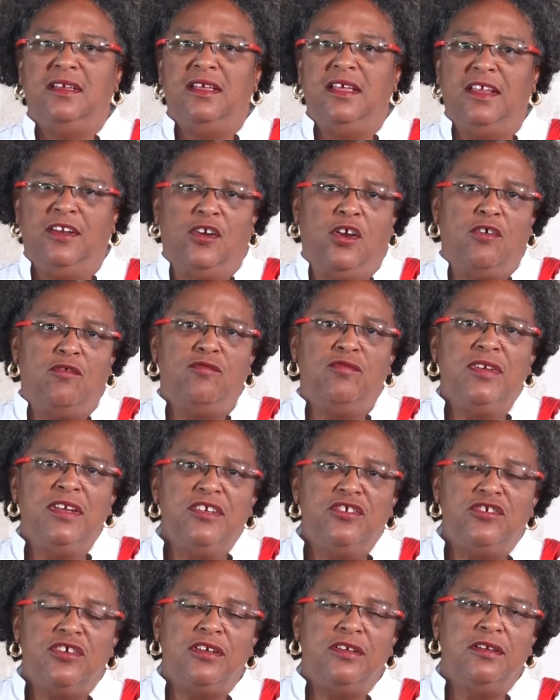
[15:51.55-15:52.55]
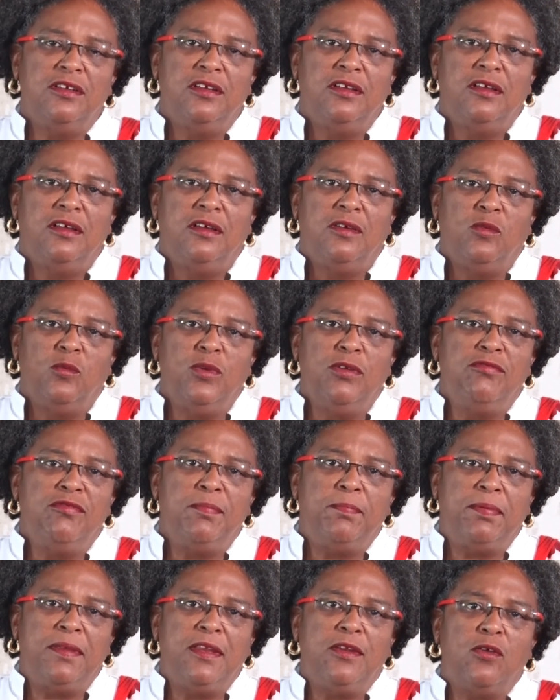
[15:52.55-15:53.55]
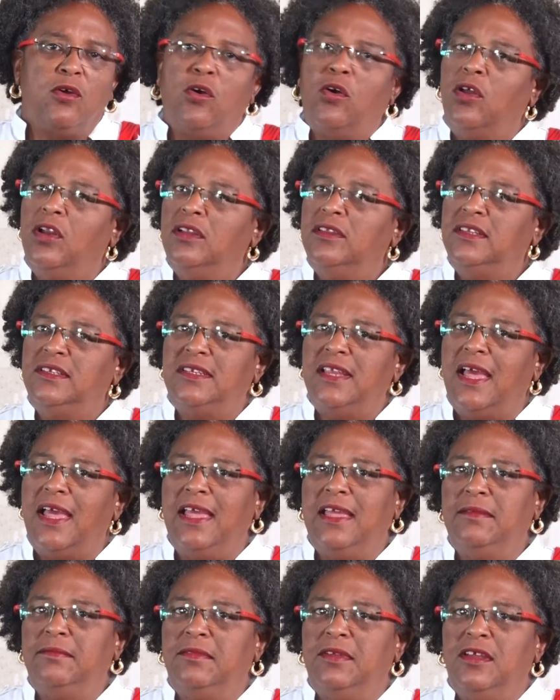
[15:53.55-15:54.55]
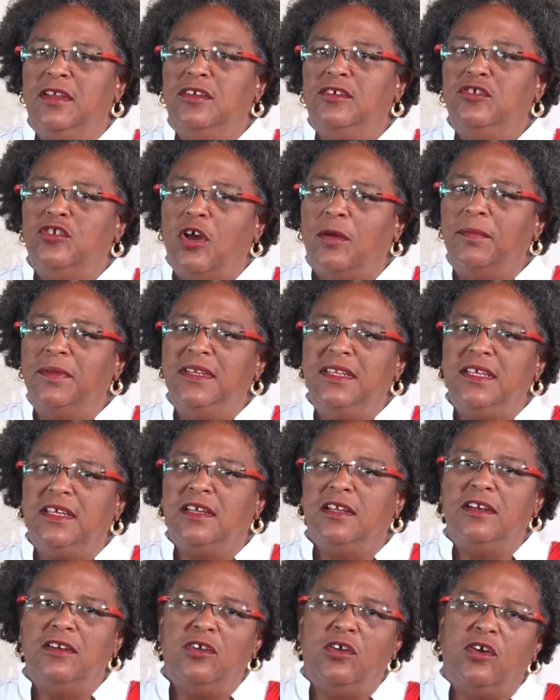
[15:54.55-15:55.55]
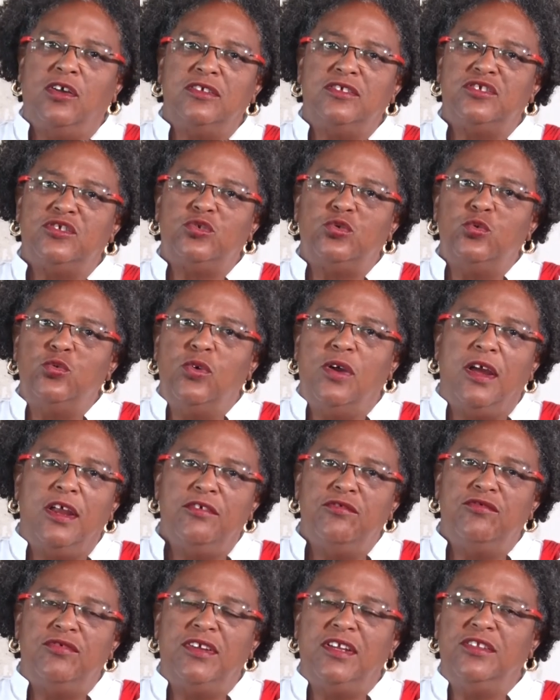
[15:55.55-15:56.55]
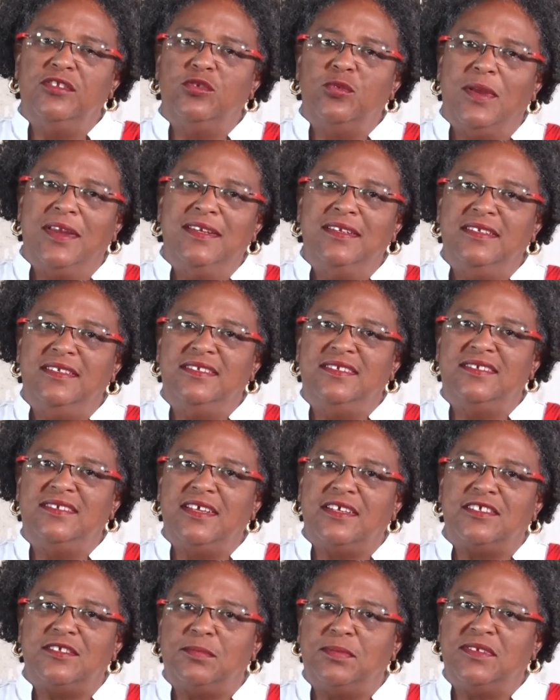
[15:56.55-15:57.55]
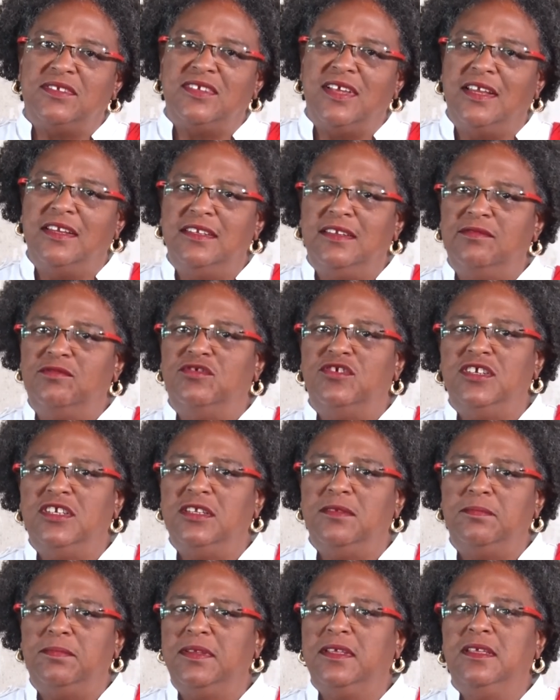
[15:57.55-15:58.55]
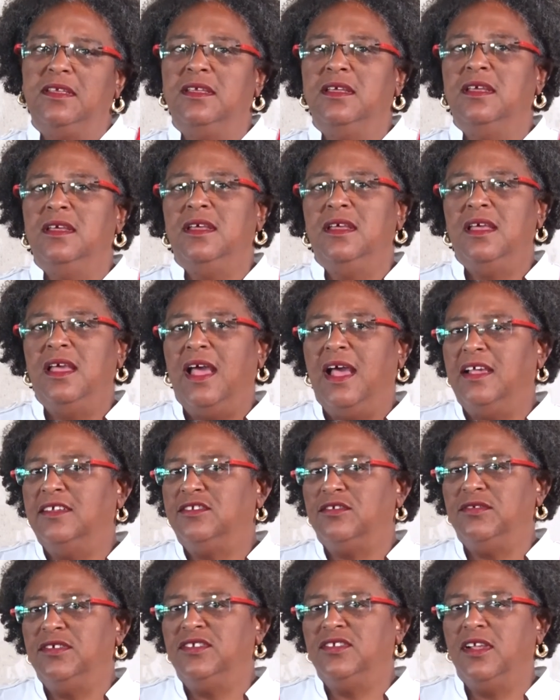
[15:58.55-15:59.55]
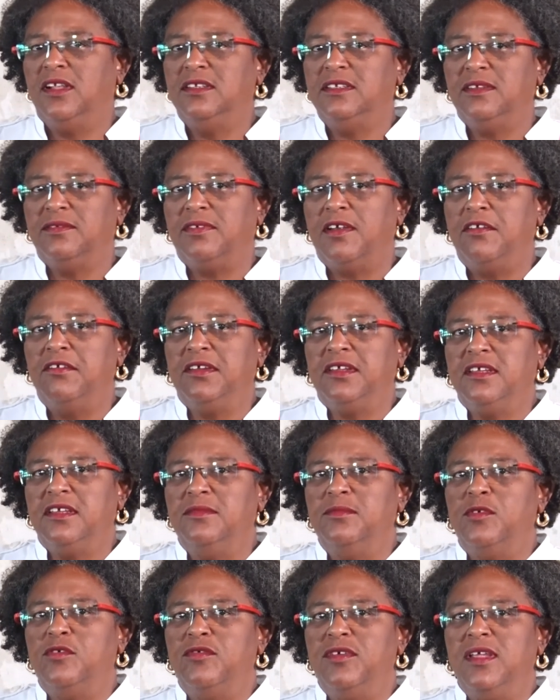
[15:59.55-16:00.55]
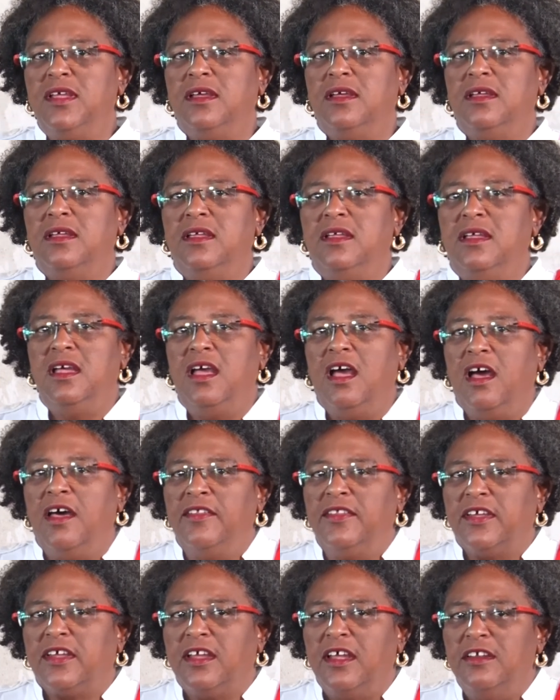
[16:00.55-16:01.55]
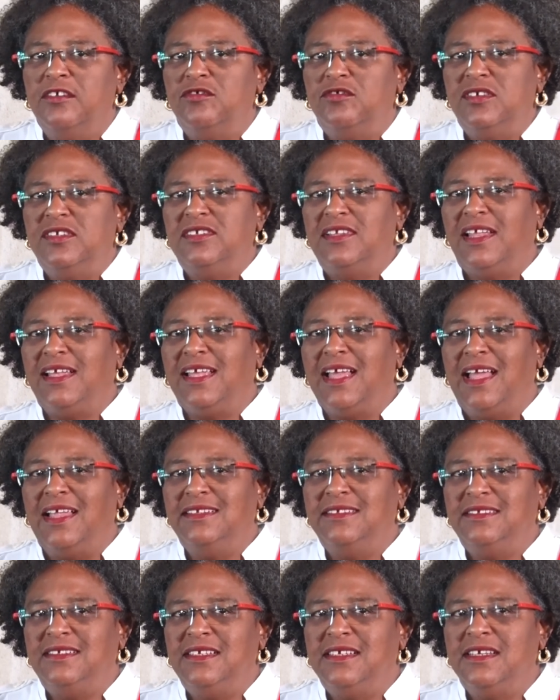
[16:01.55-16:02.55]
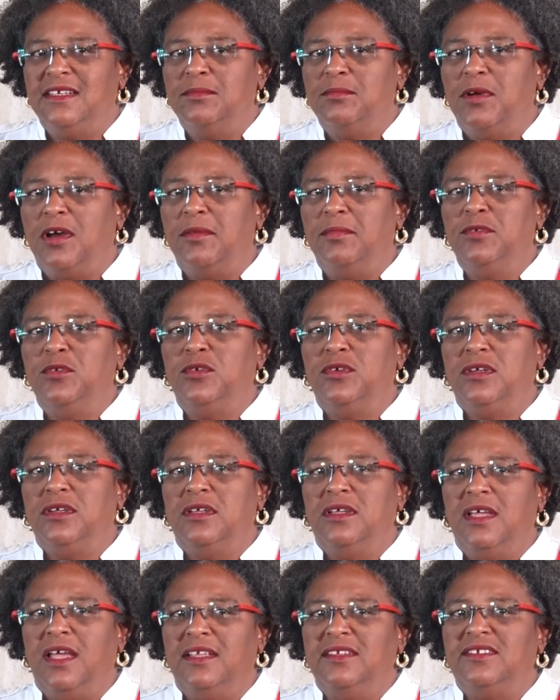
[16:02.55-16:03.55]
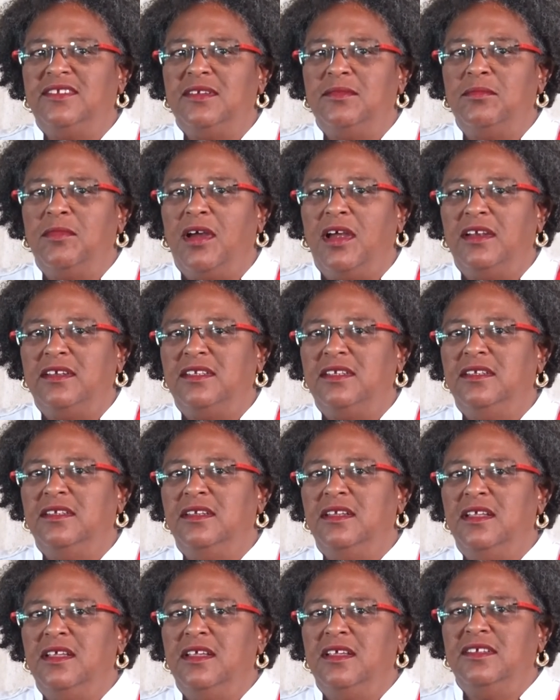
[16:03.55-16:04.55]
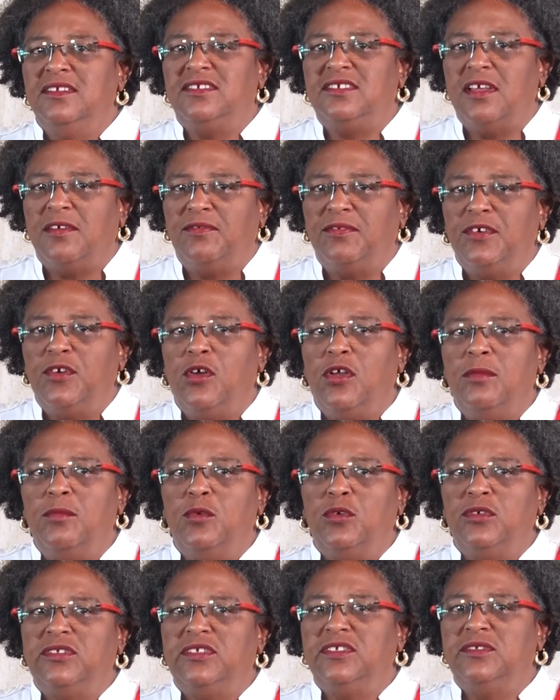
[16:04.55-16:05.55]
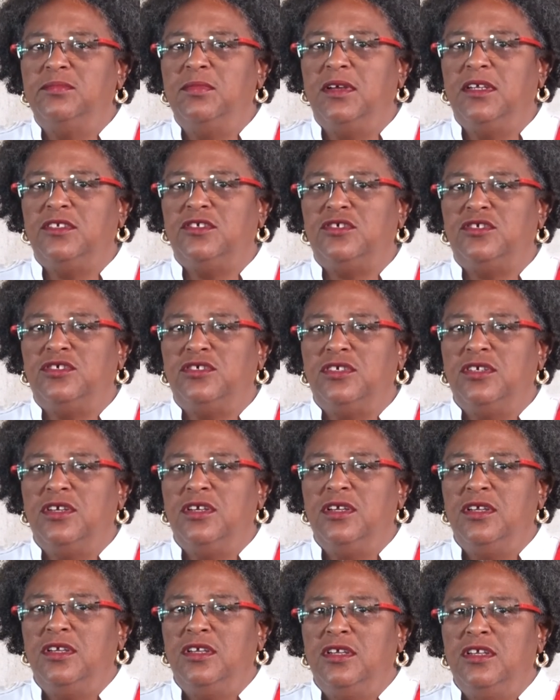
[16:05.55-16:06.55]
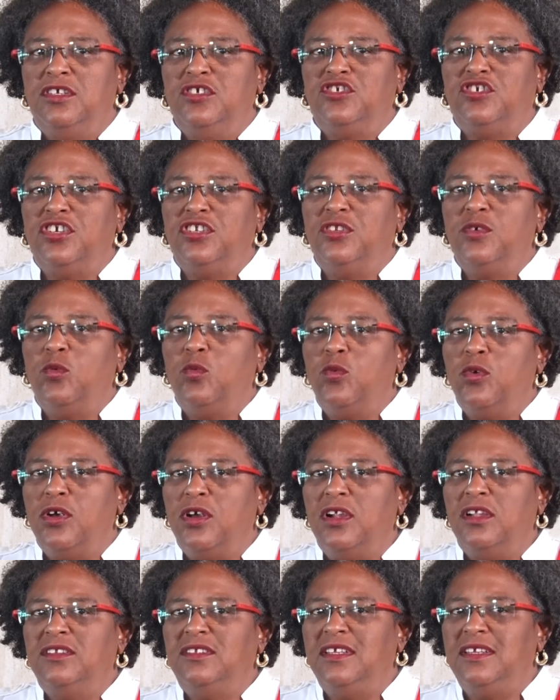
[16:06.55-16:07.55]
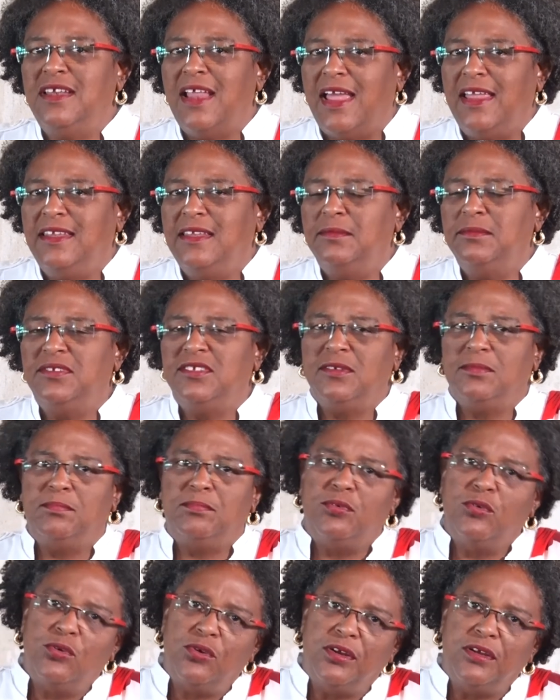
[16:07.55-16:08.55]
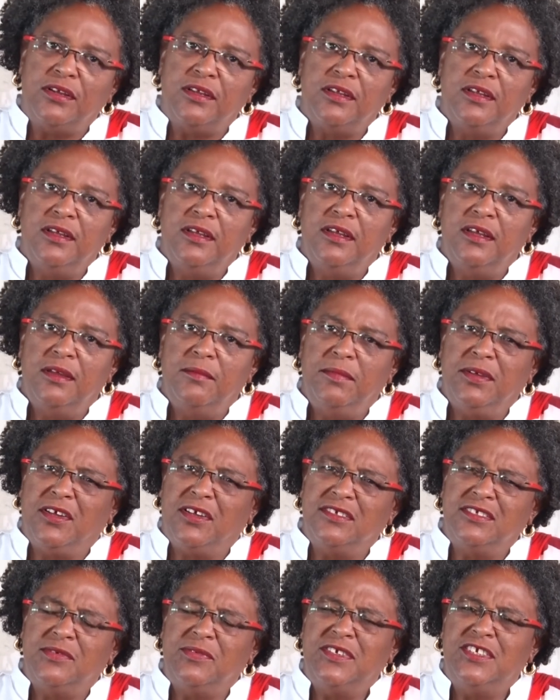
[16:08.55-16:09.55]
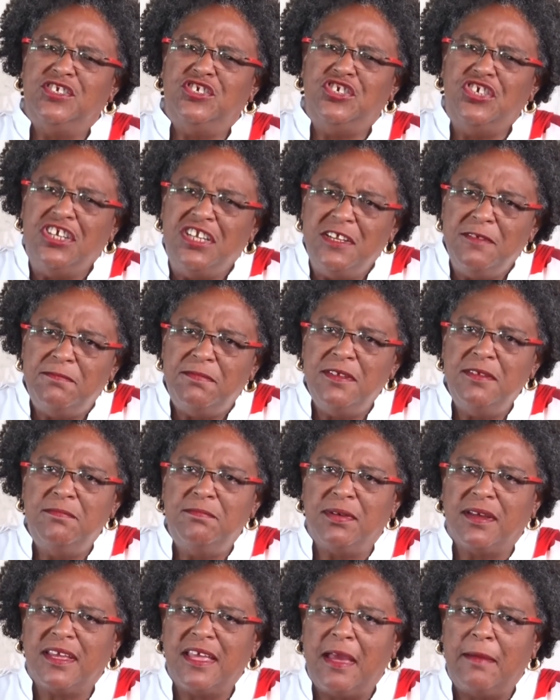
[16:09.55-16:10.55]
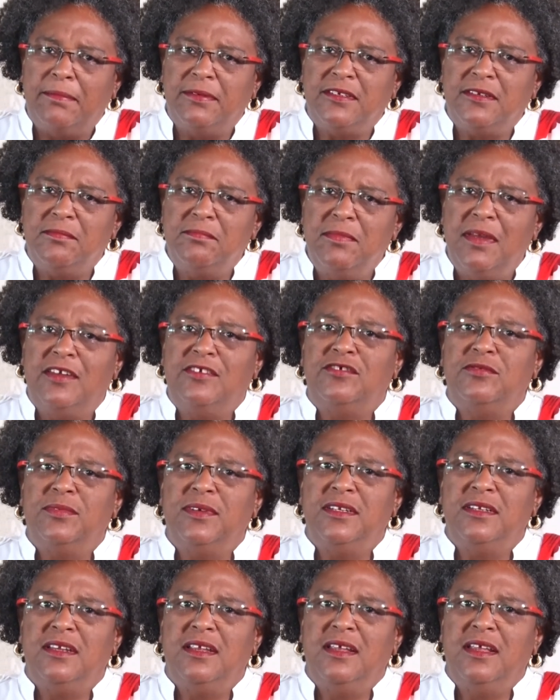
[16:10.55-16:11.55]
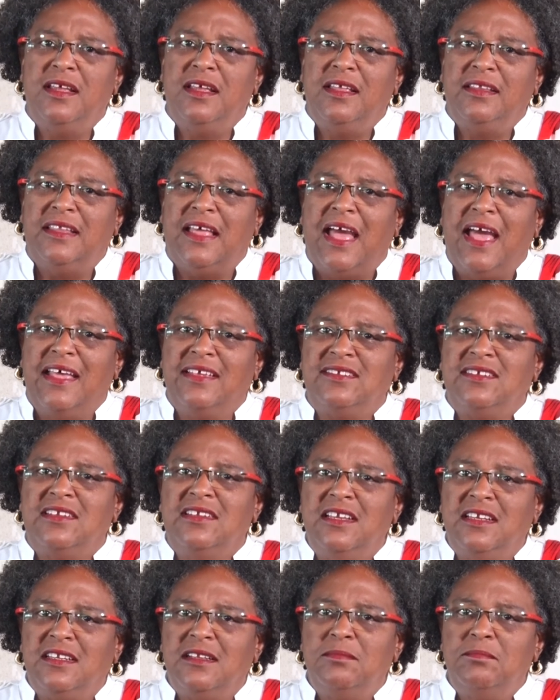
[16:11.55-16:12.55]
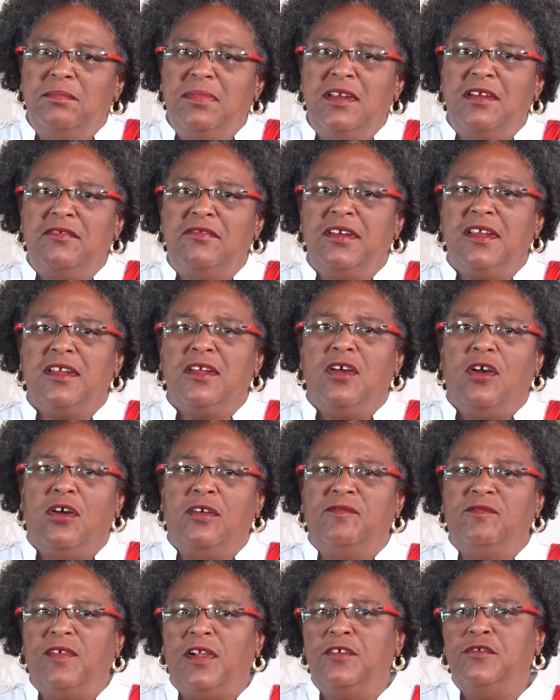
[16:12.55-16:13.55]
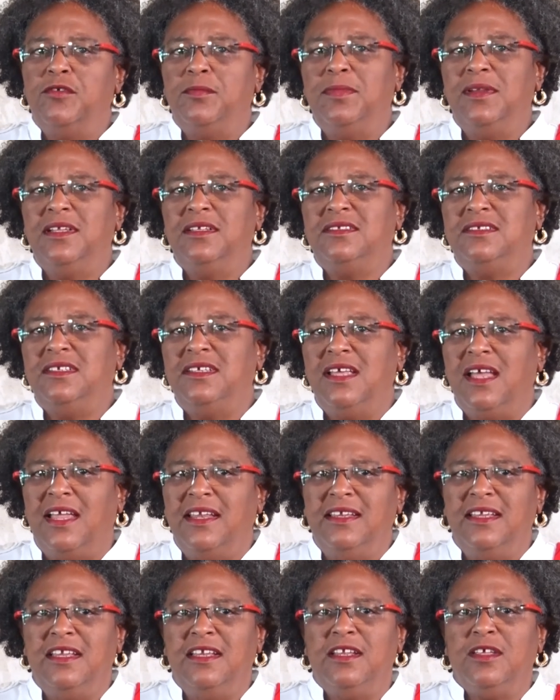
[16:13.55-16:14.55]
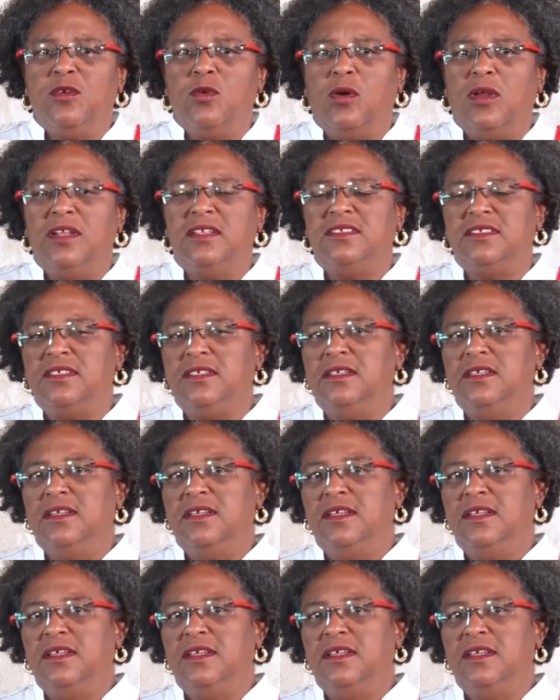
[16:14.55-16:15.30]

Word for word: In our region, we repeat all the time, Dominica lost 226% of GDP as a result of Hurricane Maria. Other countries like Antigua and Barbuda and St. Martin suffered almost as much. Should the world deny them support because of a GDP per capita measurement that has little bearing on vulnerability and inequality?